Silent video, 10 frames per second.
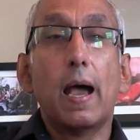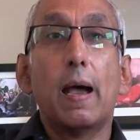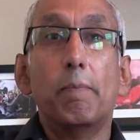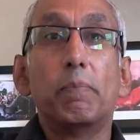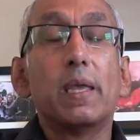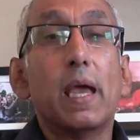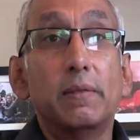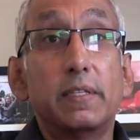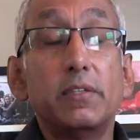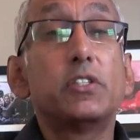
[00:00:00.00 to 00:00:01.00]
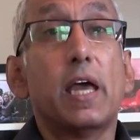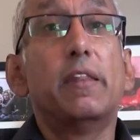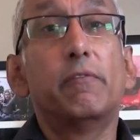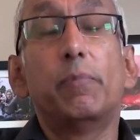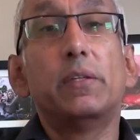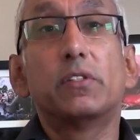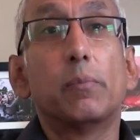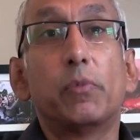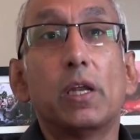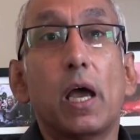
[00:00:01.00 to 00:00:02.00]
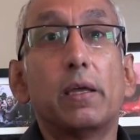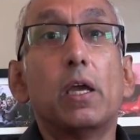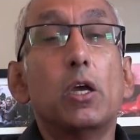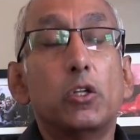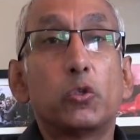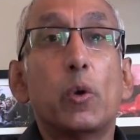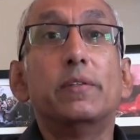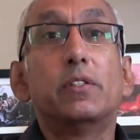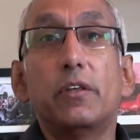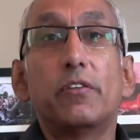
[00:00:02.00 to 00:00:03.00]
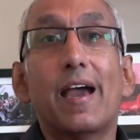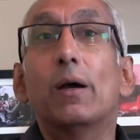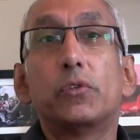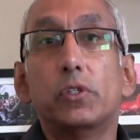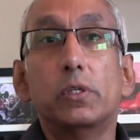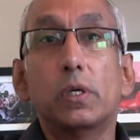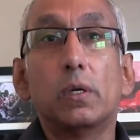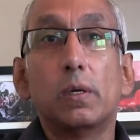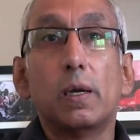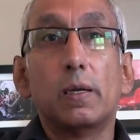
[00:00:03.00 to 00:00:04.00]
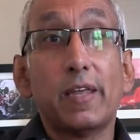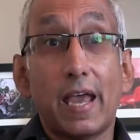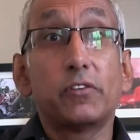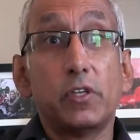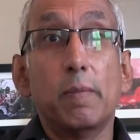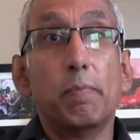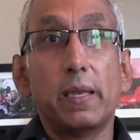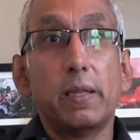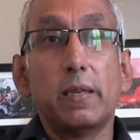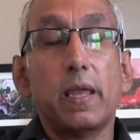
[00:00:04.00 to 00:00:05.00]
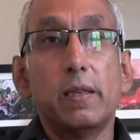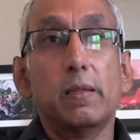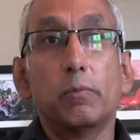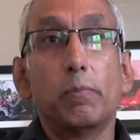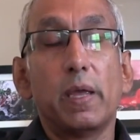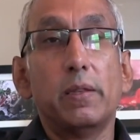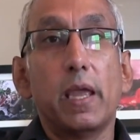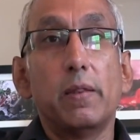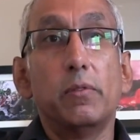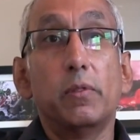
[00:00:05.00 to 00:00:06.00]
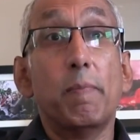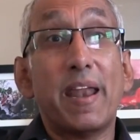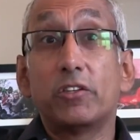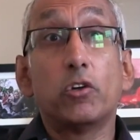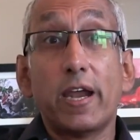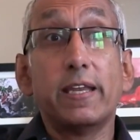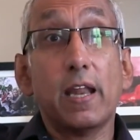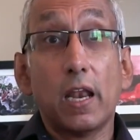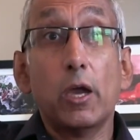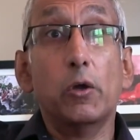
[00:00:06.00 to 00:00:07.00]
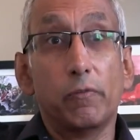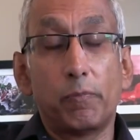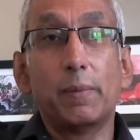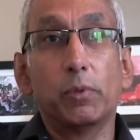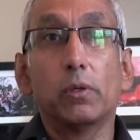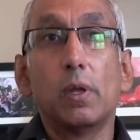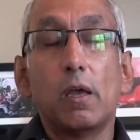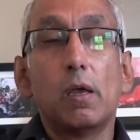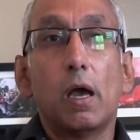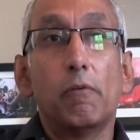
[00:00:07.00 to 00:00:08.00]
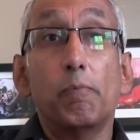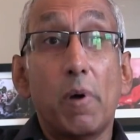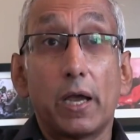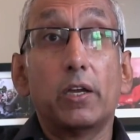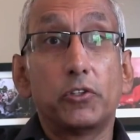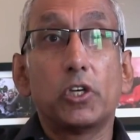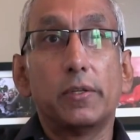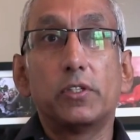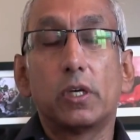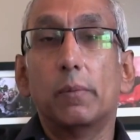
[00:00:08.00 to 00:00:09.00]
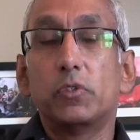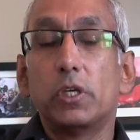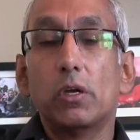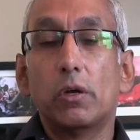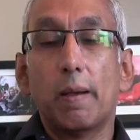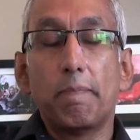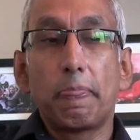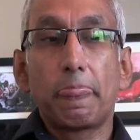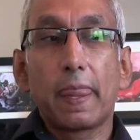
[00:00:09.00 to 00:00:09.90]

Um, and since then, there have been something like twenty thousand deaths in the, in, in, in, in, in the Mediterranean alone, people, uh, migrants trying to come to Europe.